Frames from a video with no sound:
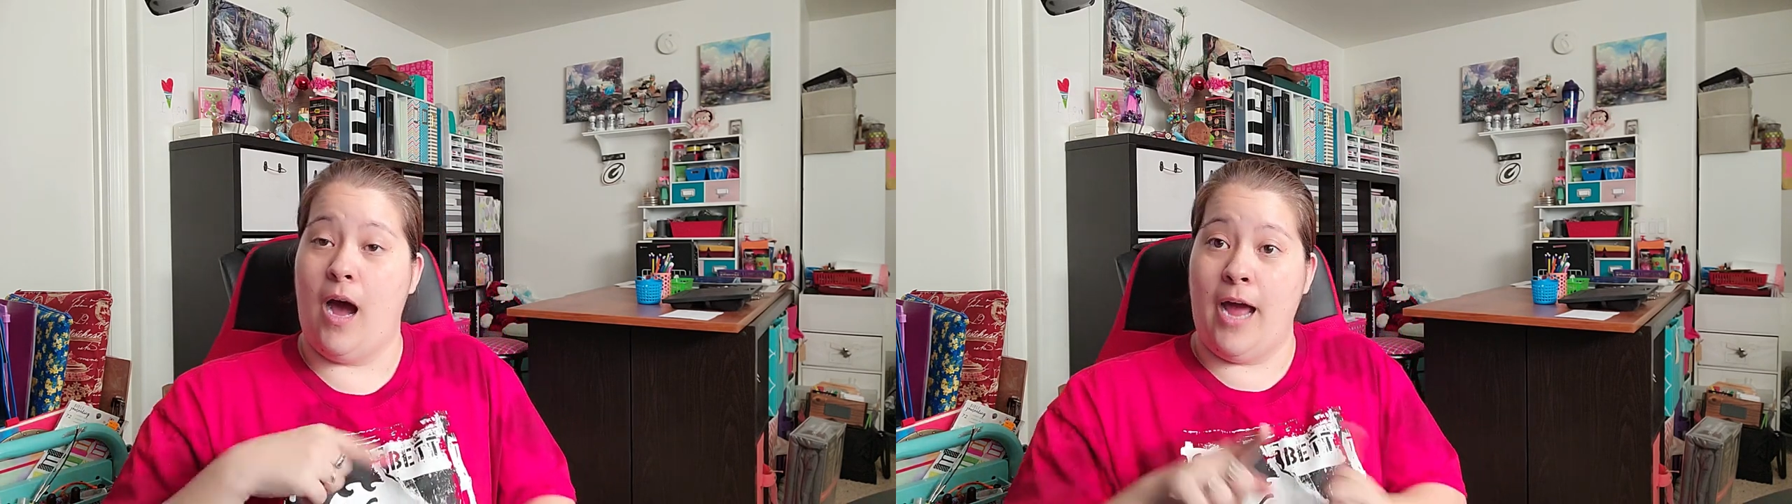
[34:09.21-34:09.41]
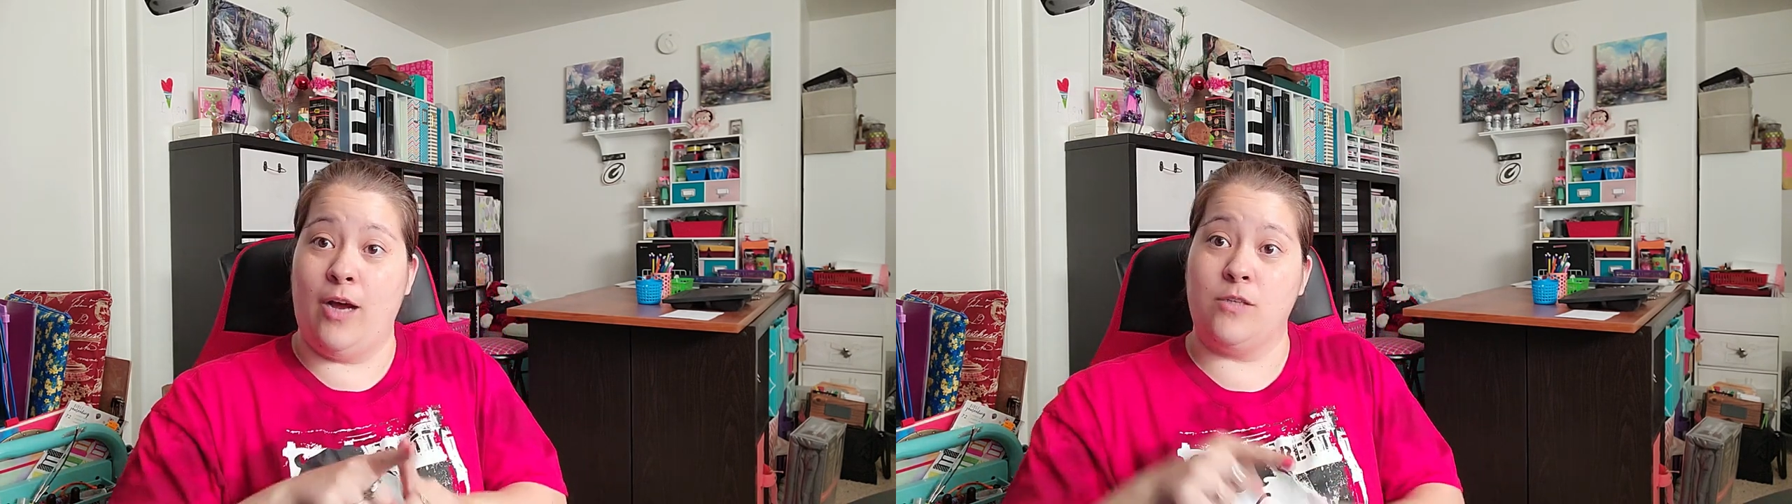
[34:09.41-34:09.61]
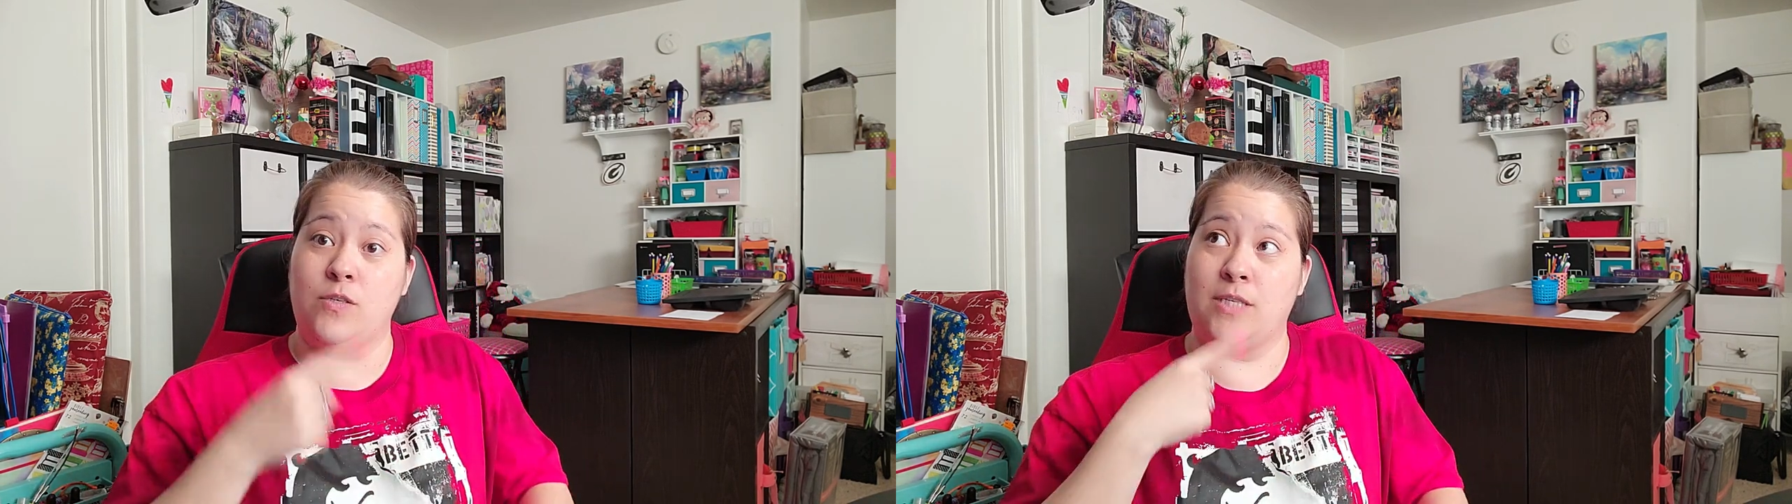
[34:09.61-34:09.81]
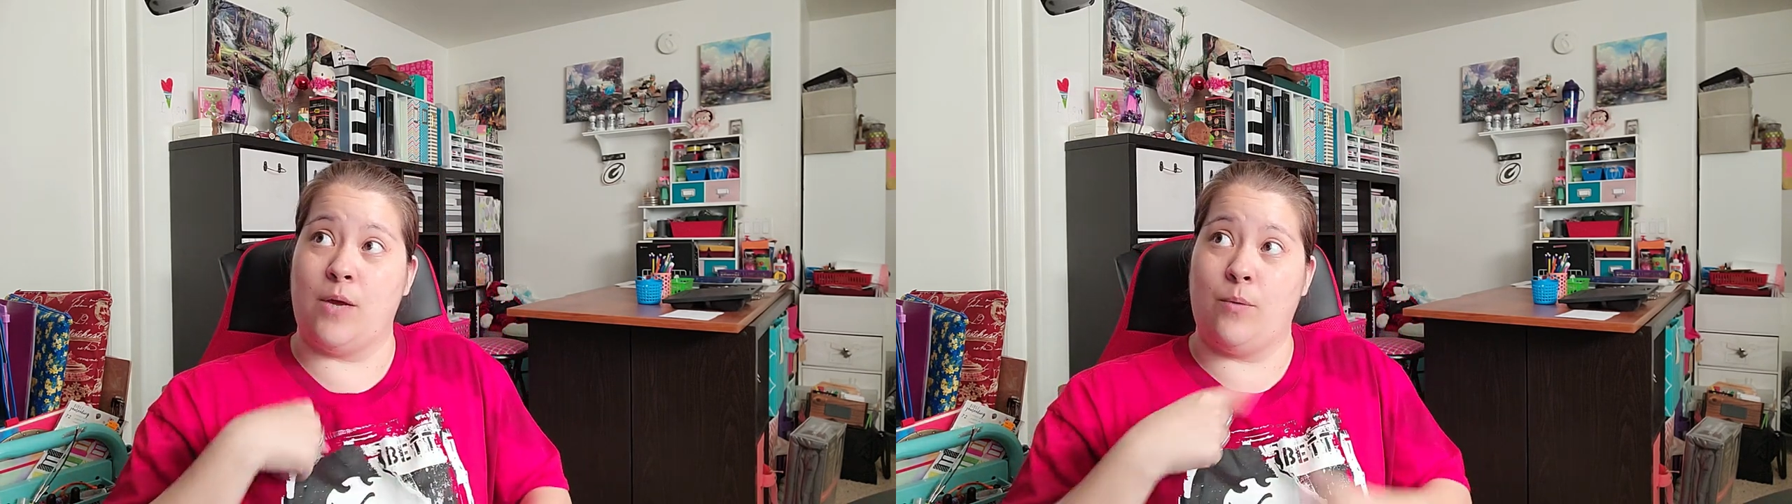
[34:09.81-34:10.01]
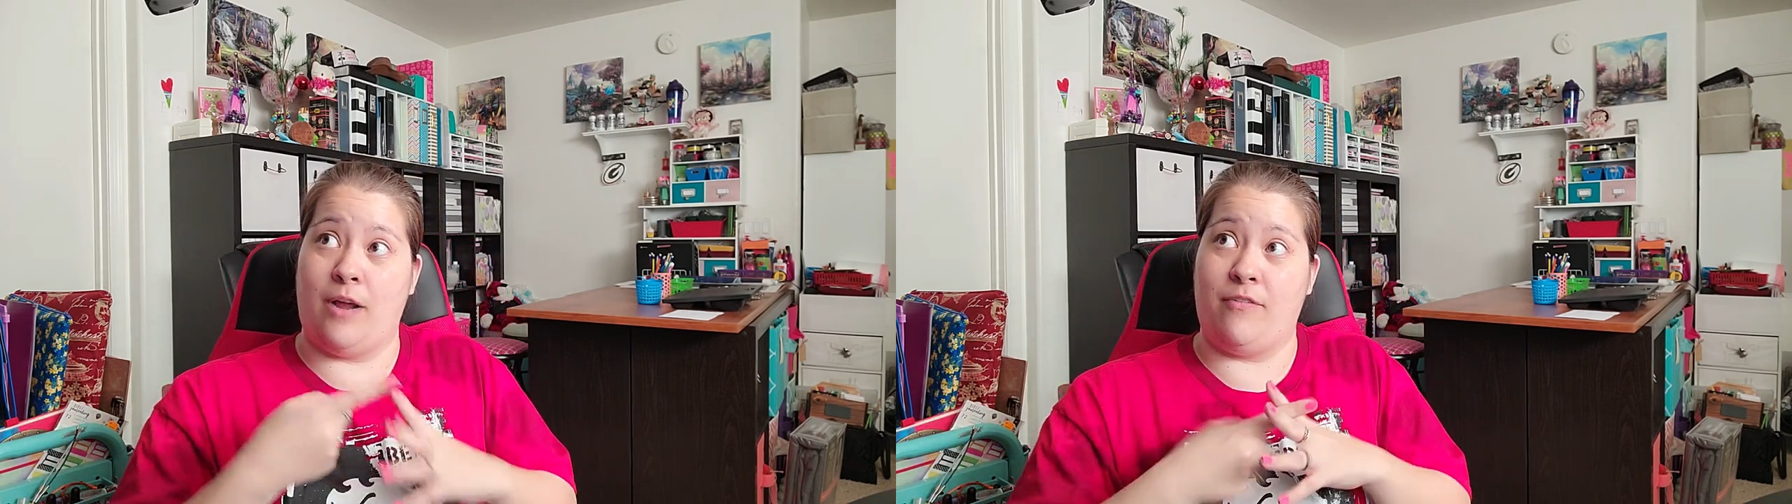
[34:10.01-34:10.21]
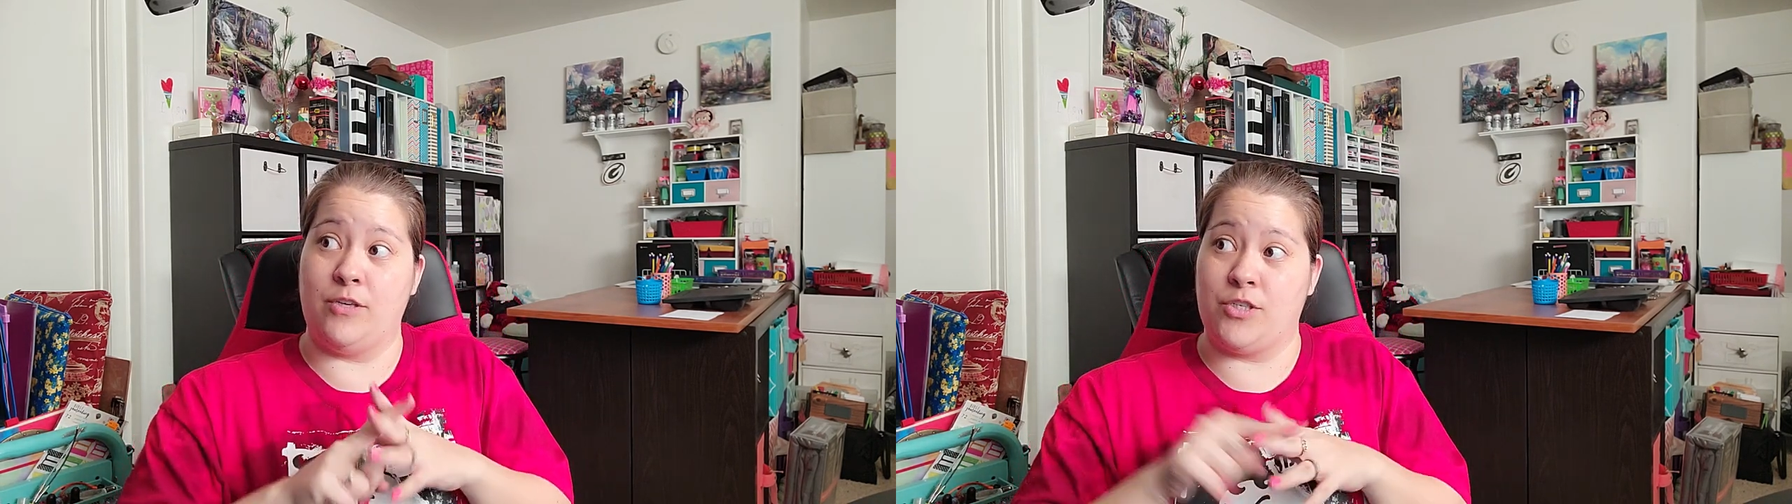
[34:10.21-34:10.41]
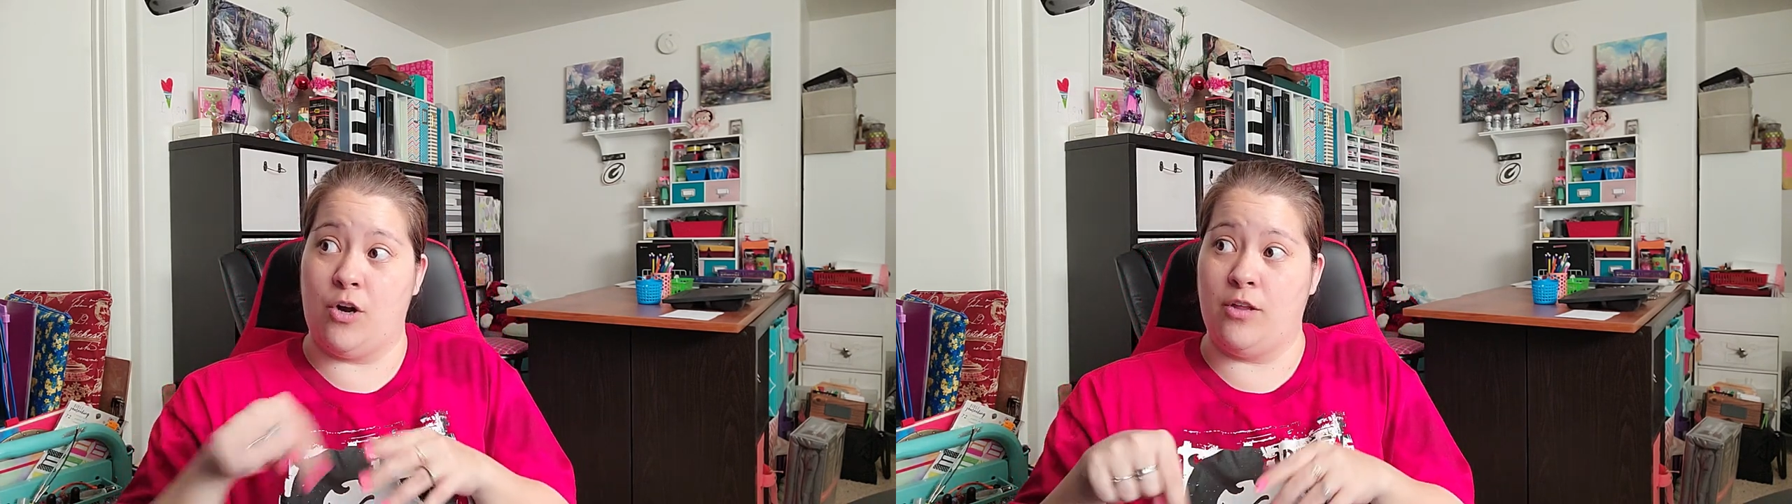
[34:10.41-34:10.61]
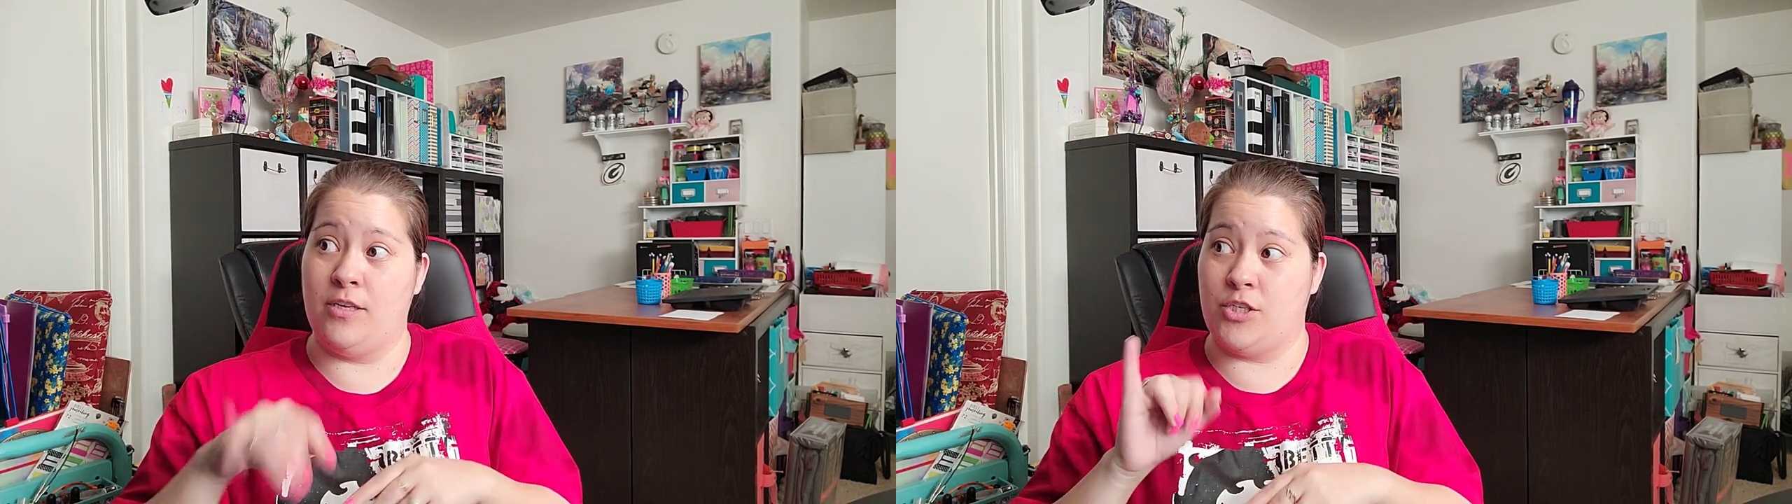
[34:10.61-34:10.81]
I also said when I first
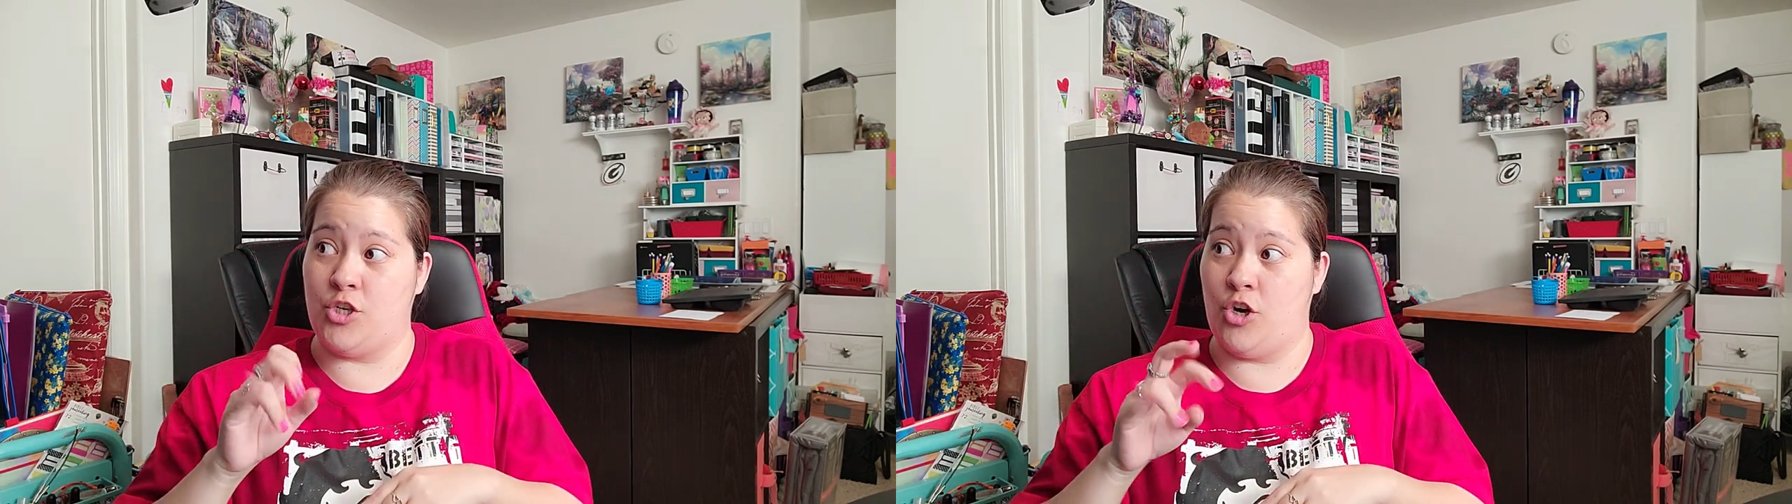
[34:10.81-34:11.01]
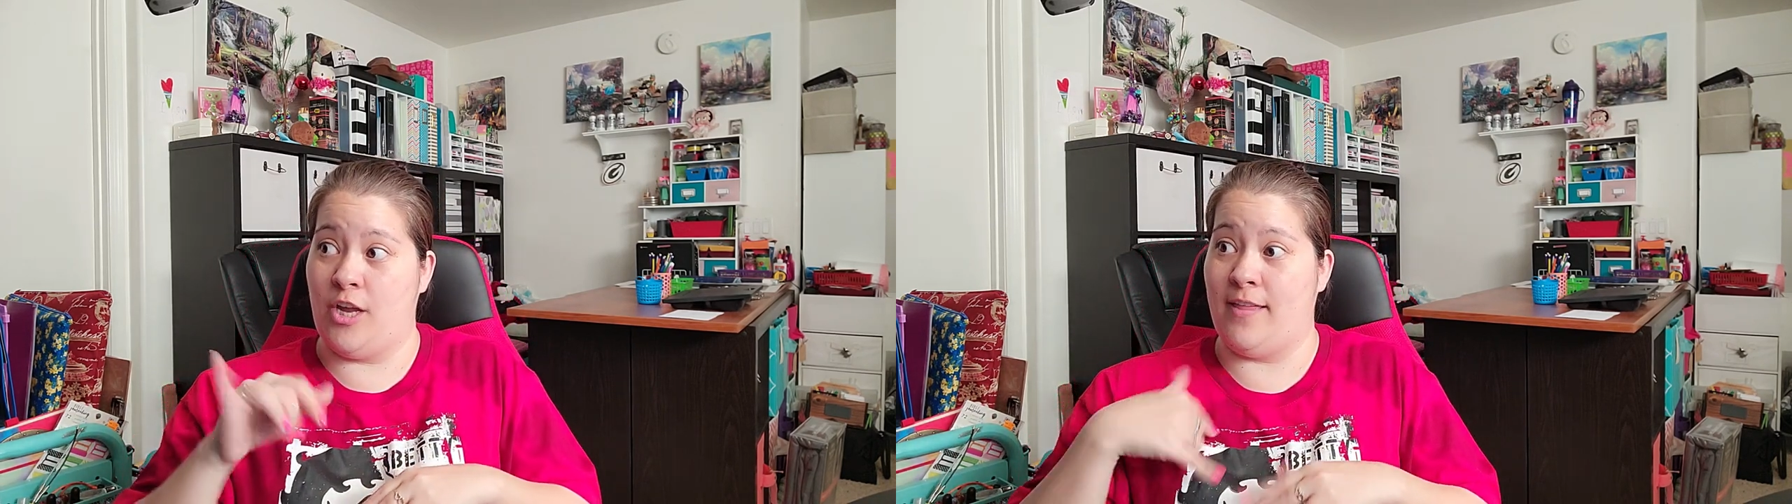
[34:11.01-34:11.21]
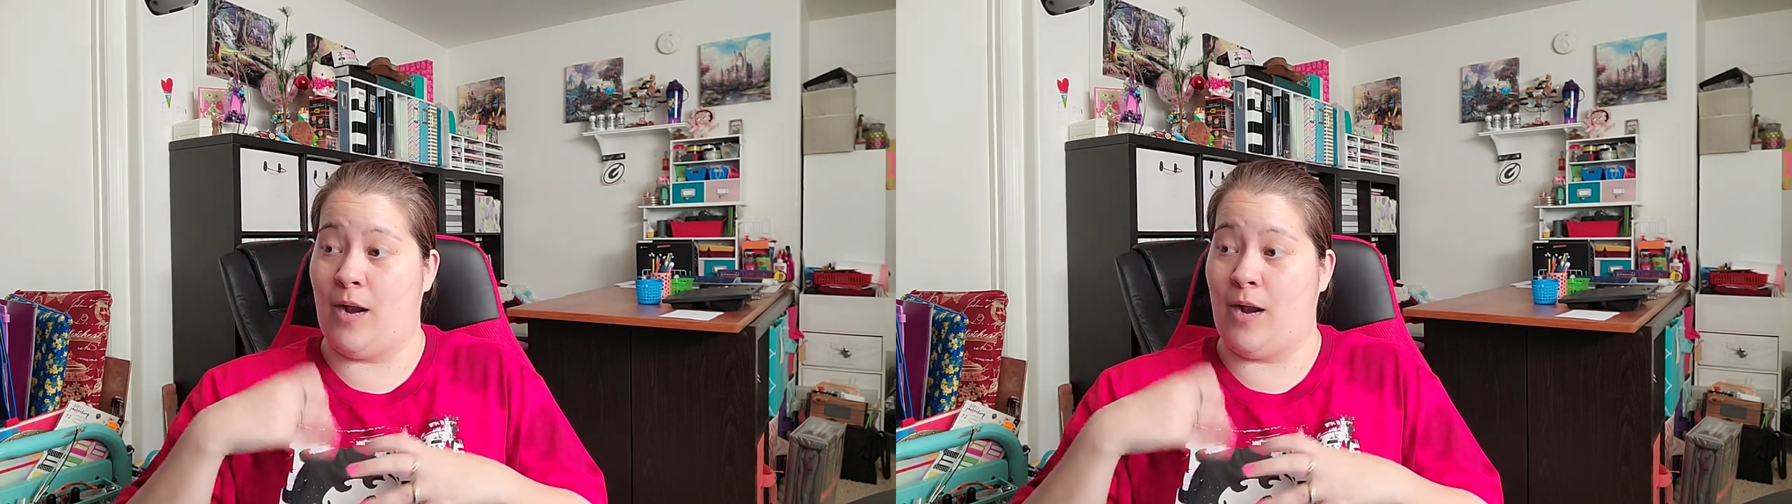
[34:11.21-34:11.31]
started this journey that